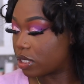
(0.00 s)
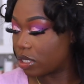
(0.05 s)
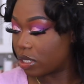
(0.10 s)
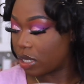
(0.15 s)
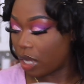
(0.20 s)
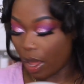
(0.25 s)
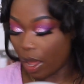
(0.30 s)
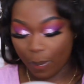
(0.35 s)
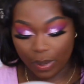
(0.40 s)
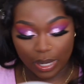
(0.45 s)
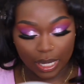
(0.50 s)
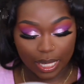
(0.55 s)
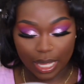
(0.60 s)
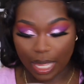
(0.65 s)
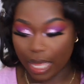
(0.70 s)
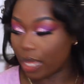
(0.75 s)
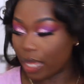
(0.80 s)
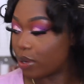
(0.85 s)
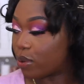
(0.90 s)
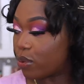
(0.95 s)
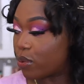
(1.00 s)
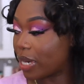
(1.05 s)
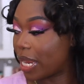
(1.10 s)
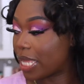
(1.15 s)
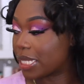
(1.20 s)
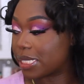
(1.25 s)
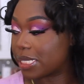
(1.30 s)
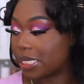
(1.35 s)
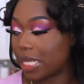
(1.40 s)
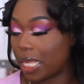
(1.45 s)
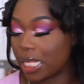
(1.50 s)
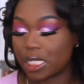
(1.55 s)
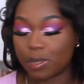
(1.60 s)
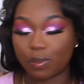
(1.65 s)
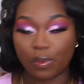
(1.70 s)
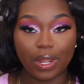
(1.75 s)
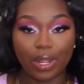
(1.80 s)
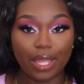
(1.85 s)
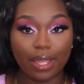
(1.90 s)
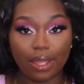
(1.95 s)
the Urban Decay All Nighter Setting
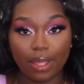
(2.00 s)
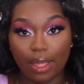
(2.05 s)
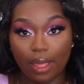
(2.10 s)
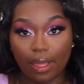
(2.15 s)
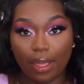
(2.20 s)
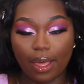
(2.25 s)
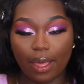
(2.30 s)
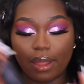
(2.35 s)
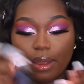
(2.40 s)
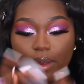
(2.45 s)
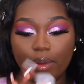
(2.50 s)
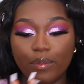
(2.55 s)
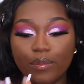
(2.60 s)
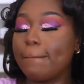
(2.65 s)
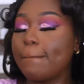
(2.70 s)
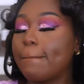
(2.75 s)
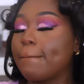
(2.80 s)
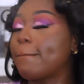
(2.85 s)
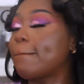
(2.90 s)
Spray again.